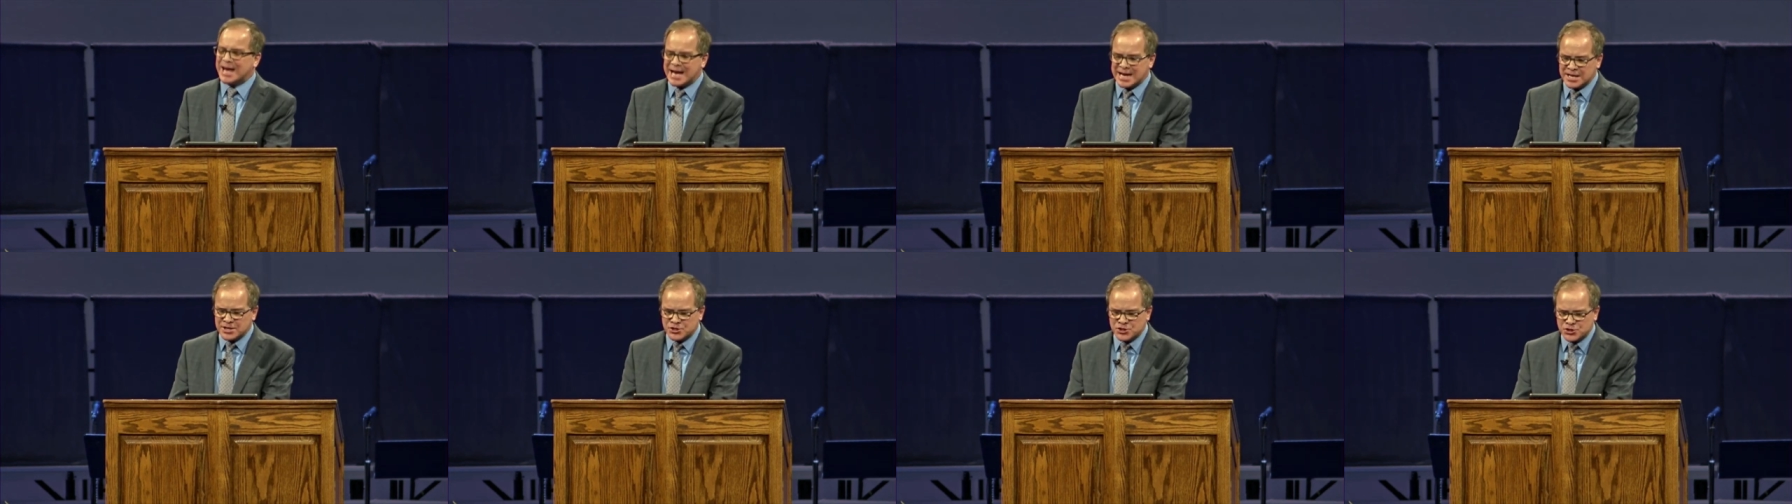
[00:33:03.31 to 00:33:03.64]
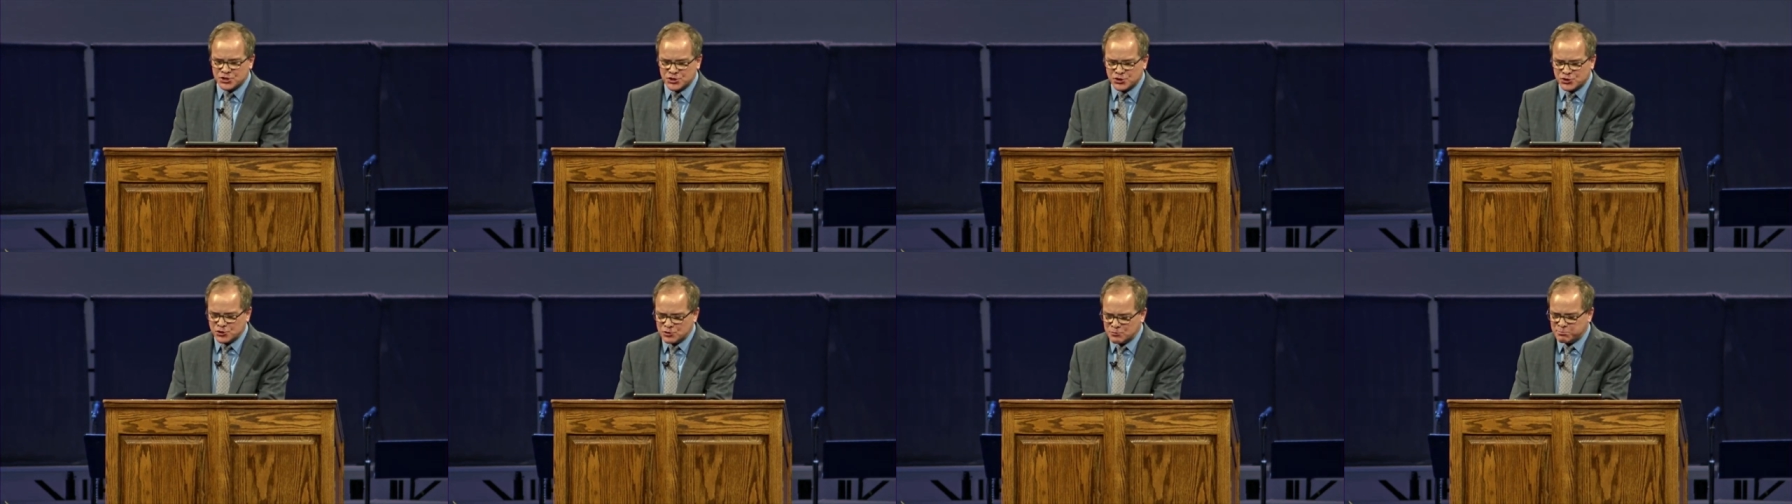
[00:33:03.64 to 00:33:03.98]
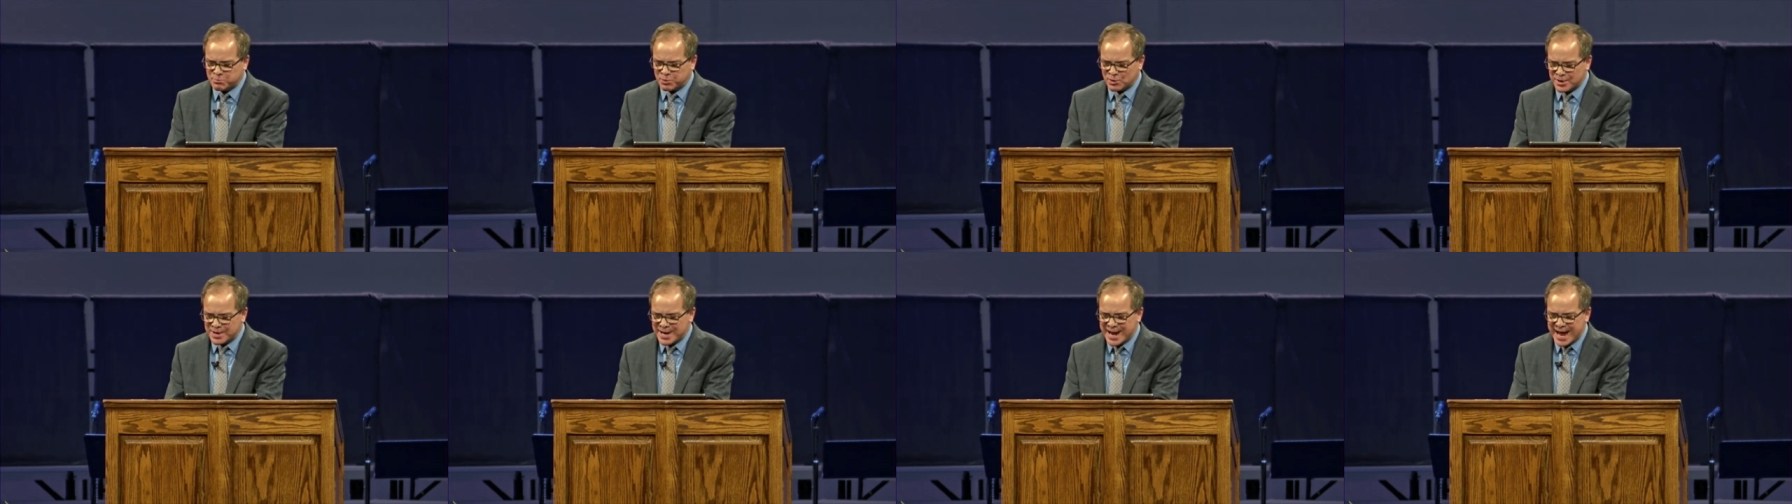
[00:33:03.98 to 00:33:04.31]
a
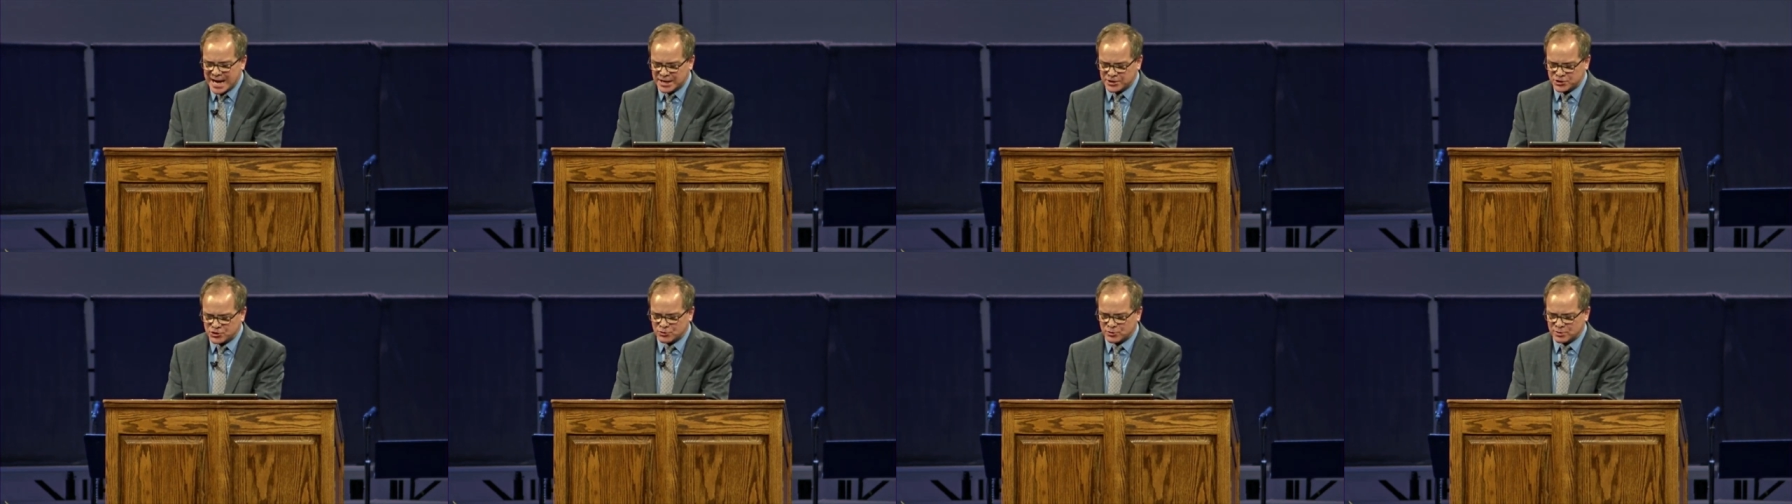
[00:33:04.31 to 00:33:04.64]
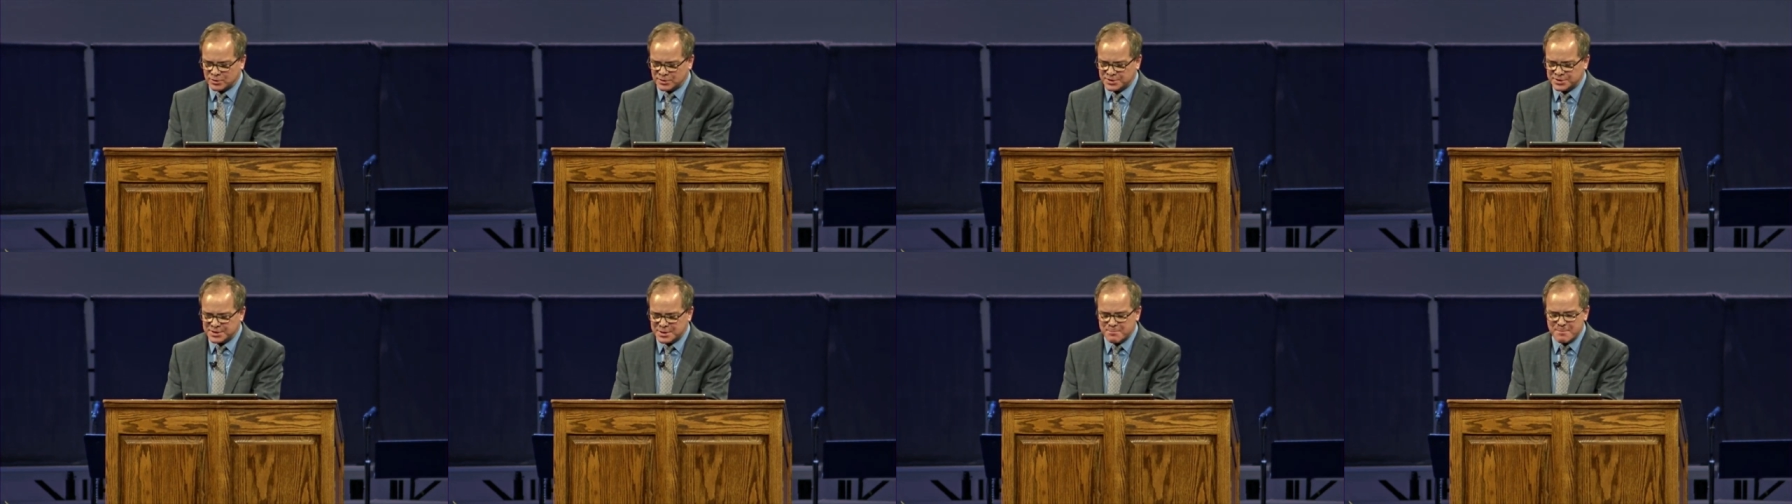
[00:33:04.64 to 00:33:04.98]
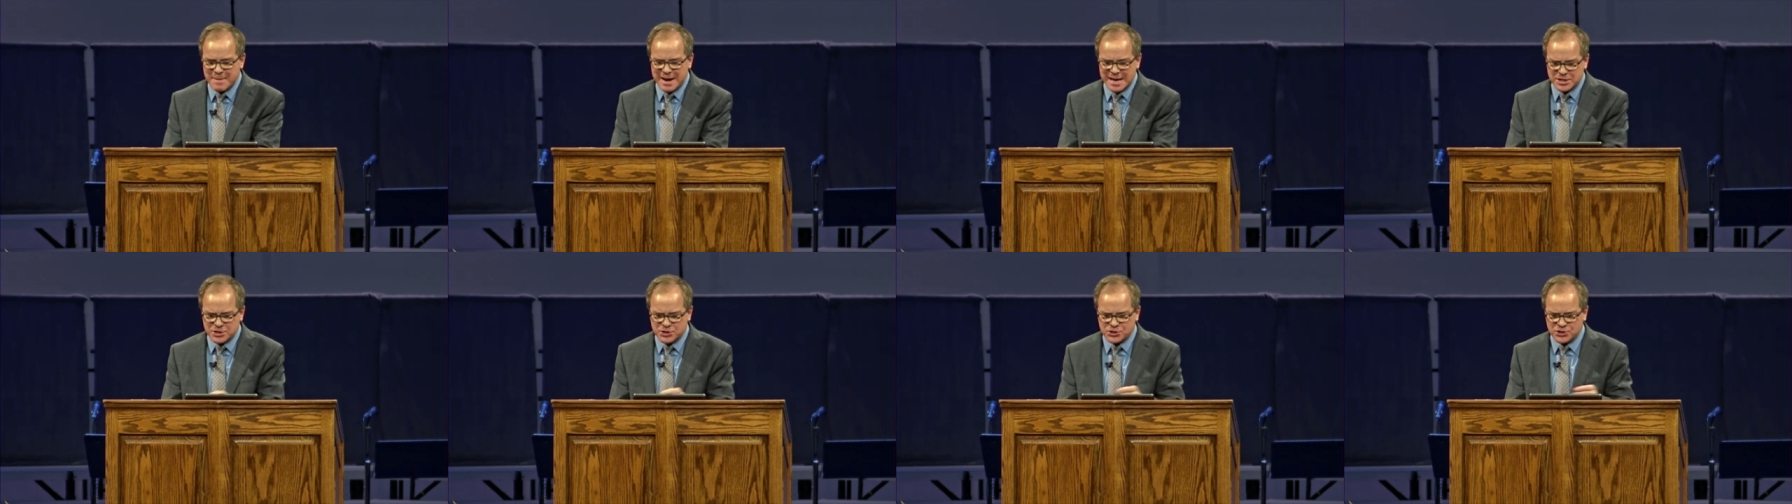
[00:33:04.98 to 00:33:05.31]
supernatural
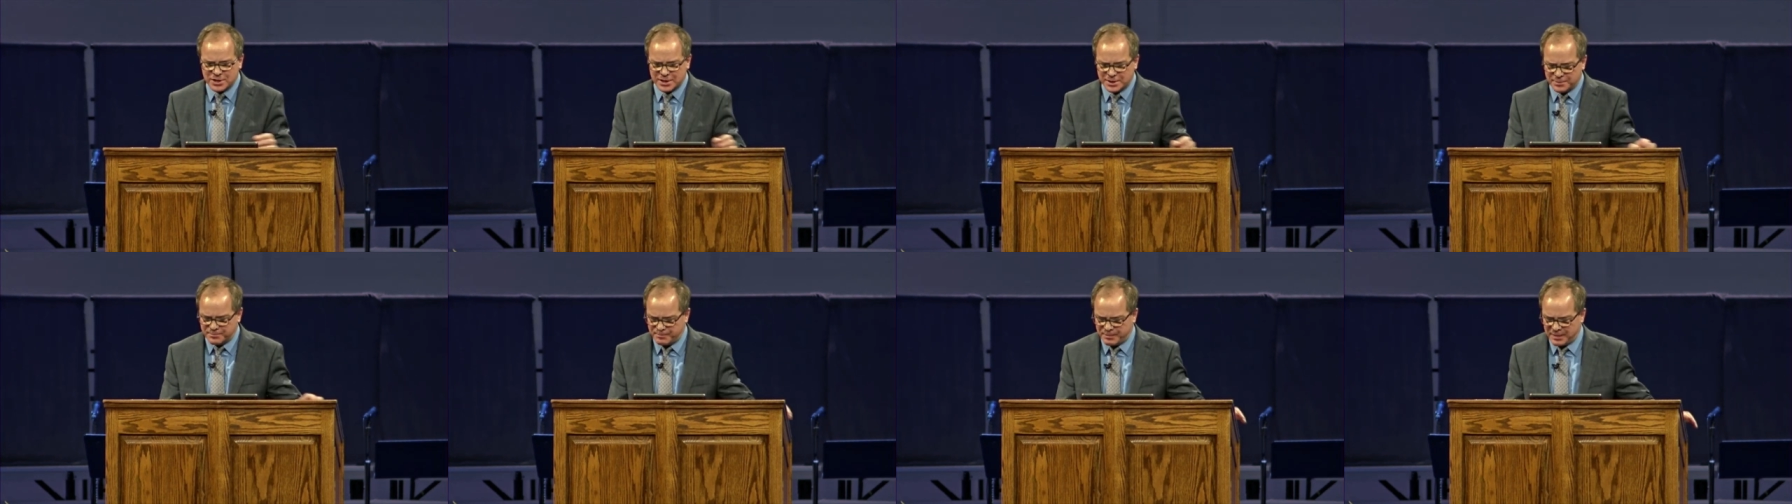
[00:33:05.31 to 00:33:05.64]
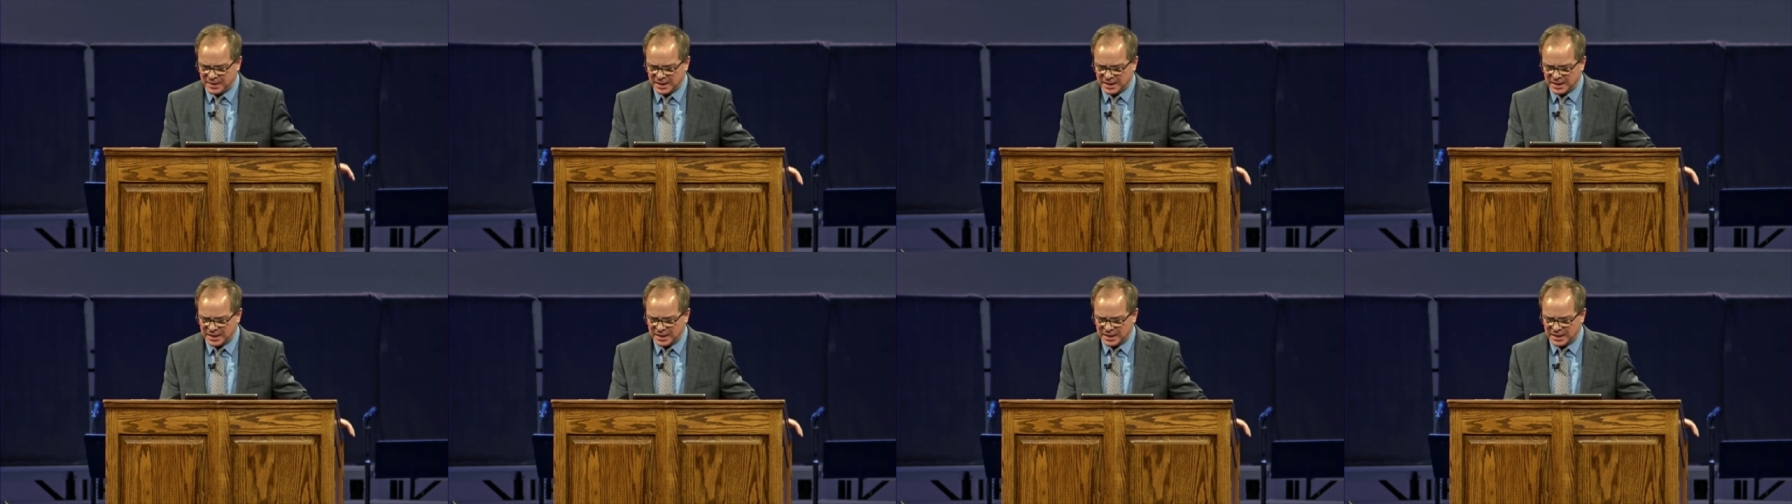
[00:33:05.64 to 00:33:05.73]
dimension